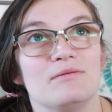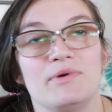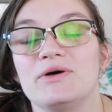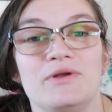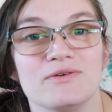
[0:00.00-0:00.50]

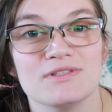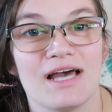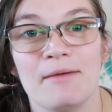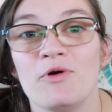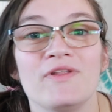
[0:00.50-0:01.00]
But who knows?
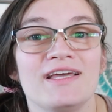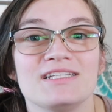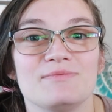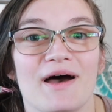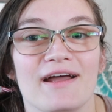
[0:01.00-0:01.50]
I'm only
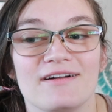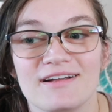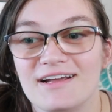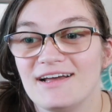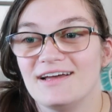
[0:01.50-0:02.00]
inspired.
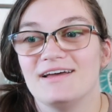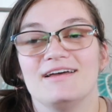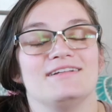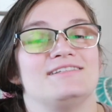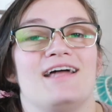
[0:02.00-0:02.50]

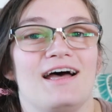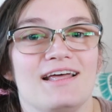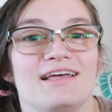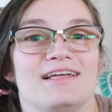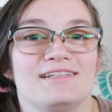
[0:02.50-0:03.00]

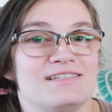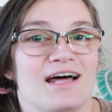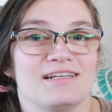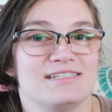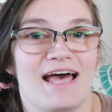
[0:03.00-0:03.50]
It's
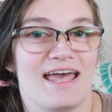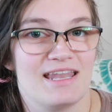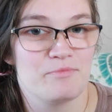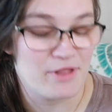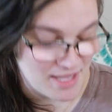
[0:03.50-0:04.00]
not a set
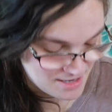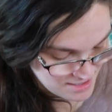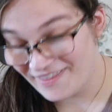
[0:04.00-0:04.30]
in plan.